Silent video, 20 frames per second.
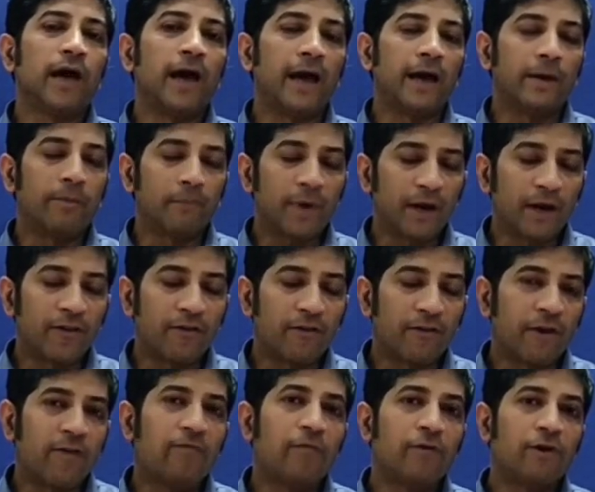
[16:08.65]
and make a
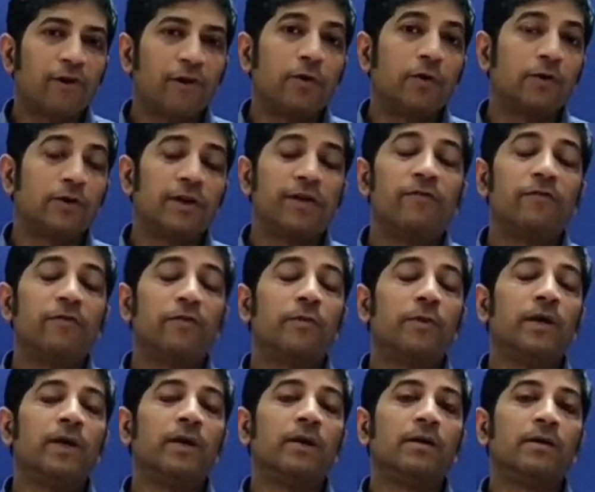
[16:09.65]
way for yourself to
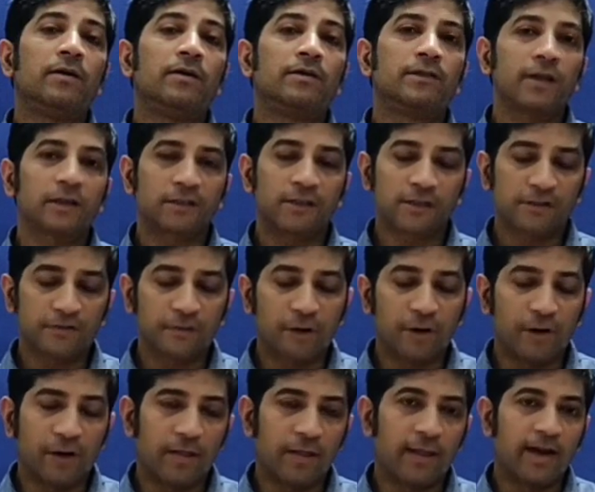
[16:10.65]
be successful
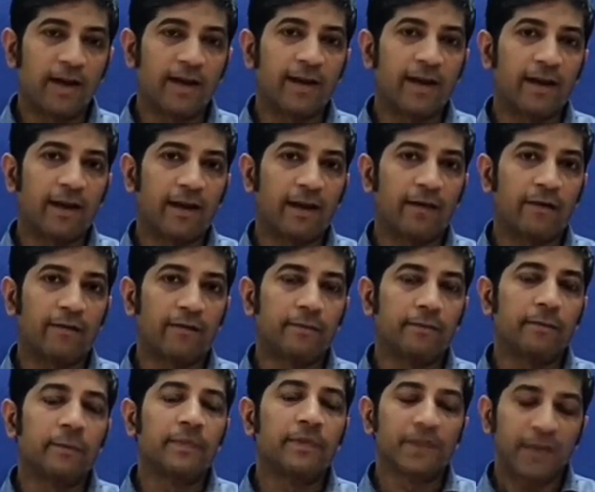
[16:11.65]
in that career.
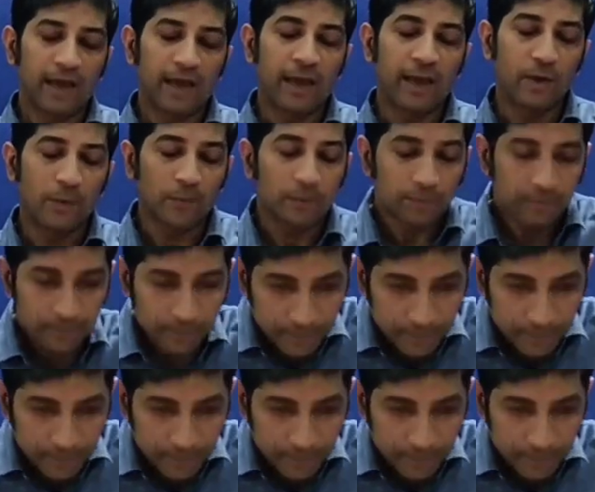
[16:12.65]
Thank you.